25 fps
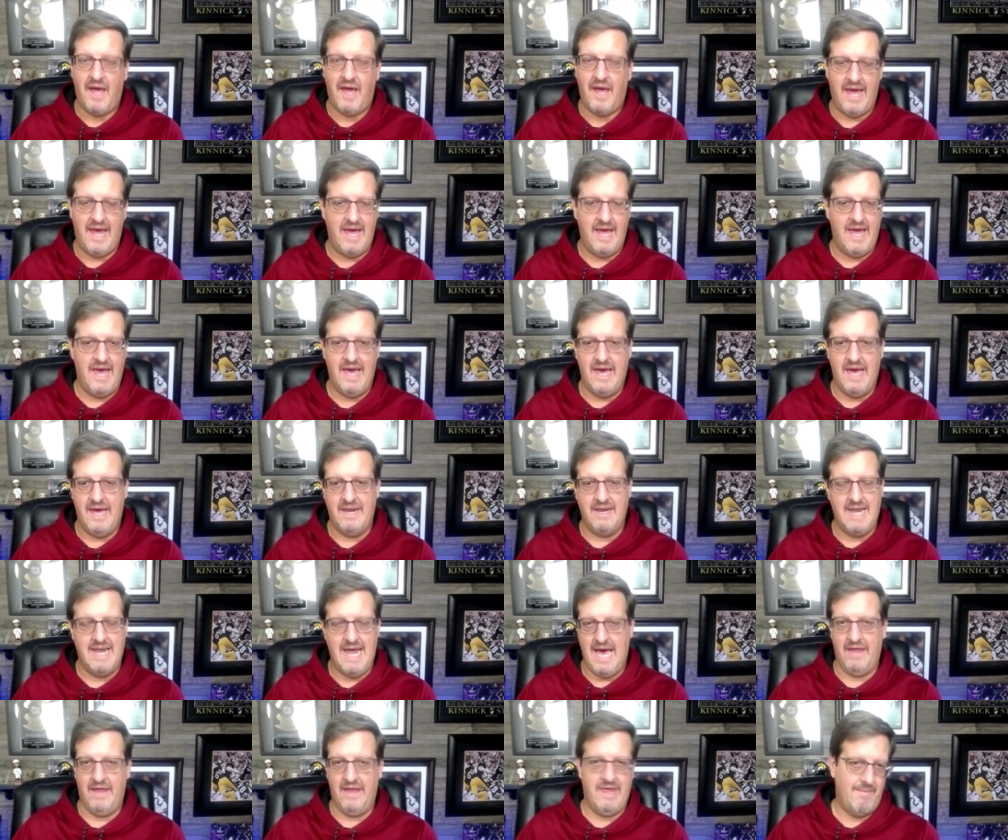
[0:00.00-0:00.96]
and
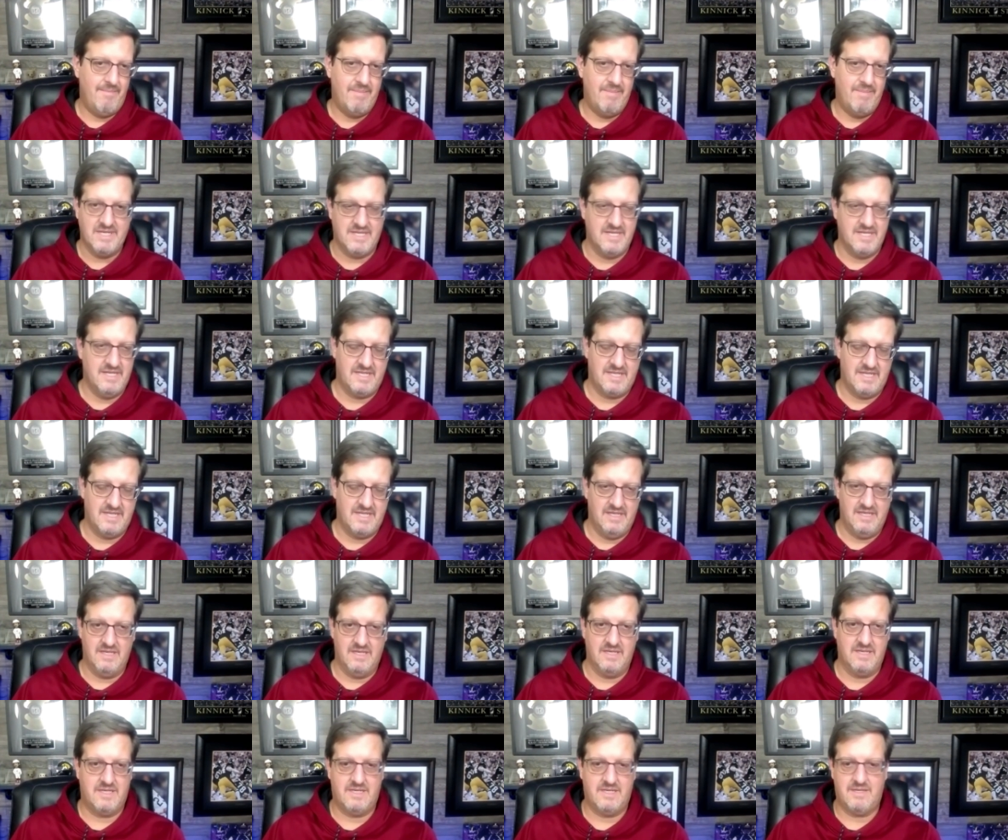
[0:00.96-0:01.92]
now that business
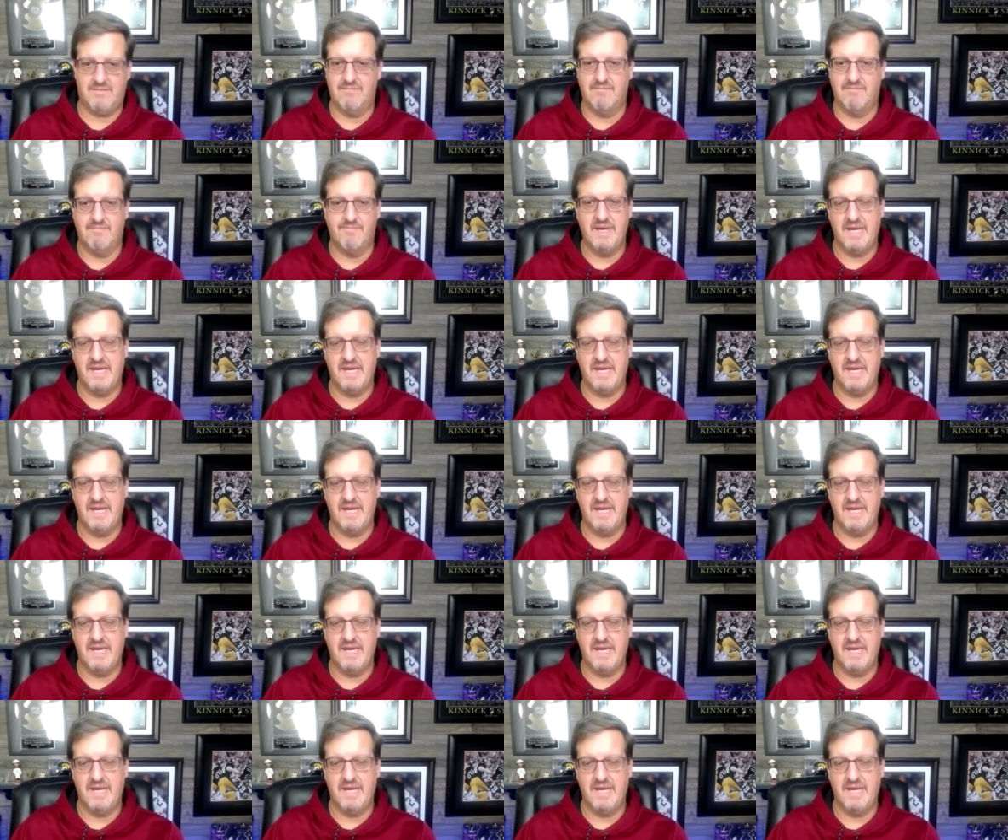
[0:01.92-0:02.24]
is